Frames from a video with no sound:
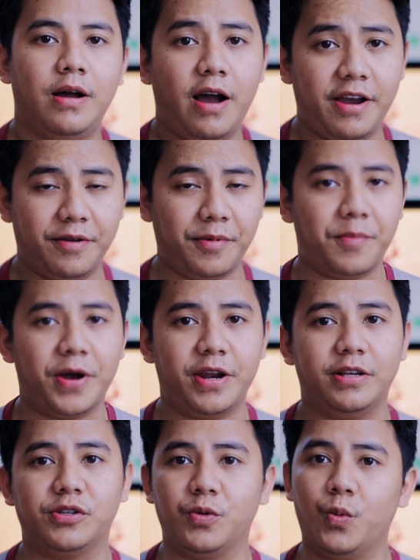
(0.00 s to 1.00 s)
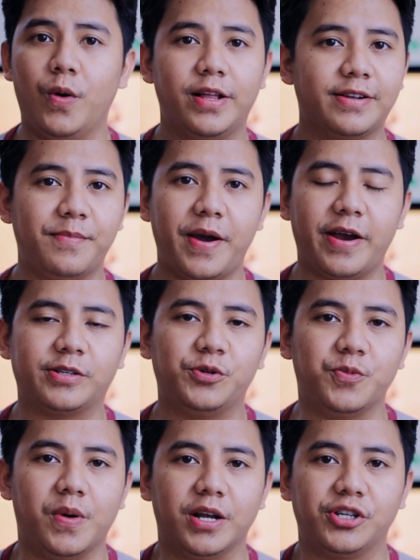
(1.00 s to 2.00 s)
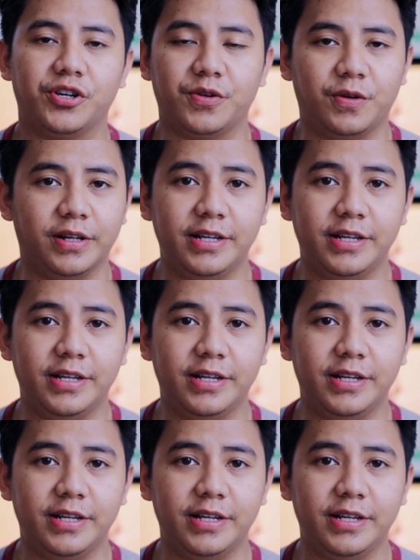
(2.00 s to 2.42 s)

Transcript: Hi everybody, so welcome back to my channel.